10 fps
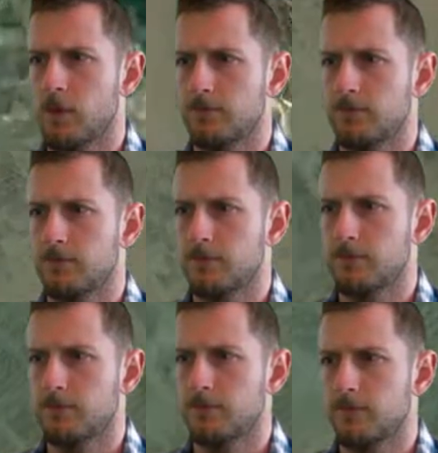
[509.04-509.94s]

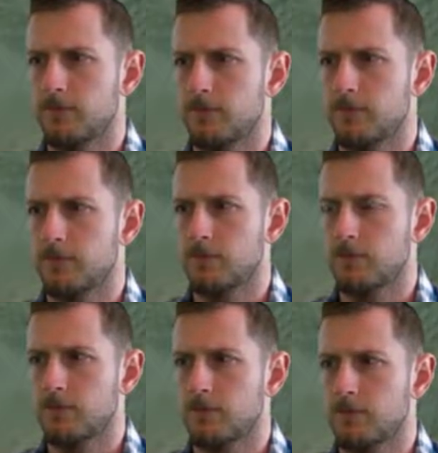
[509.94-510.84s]

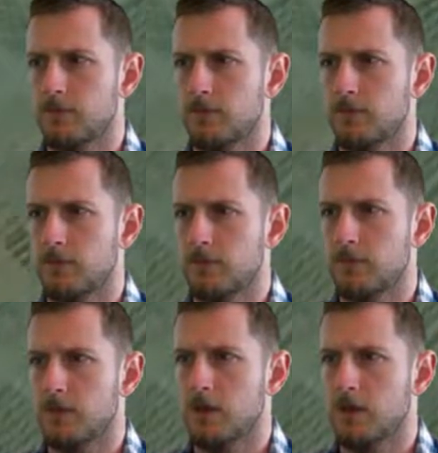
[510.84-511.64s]
(no one is talking)